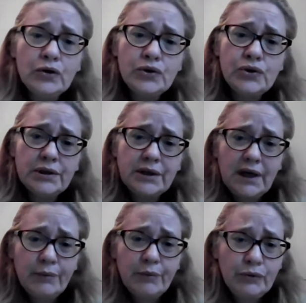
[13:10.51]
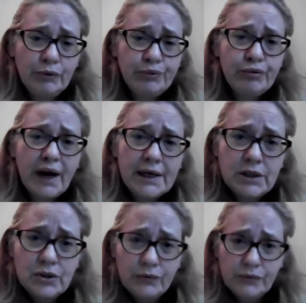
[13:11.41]
concerning about the
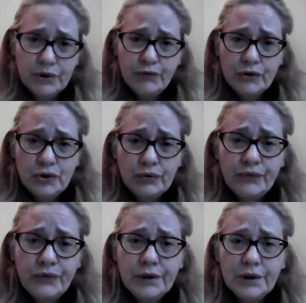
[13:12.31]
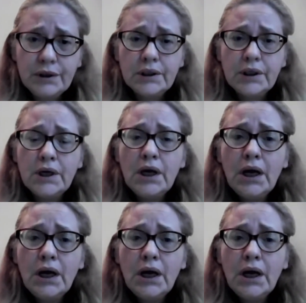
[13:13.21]
prices of this fossil fuel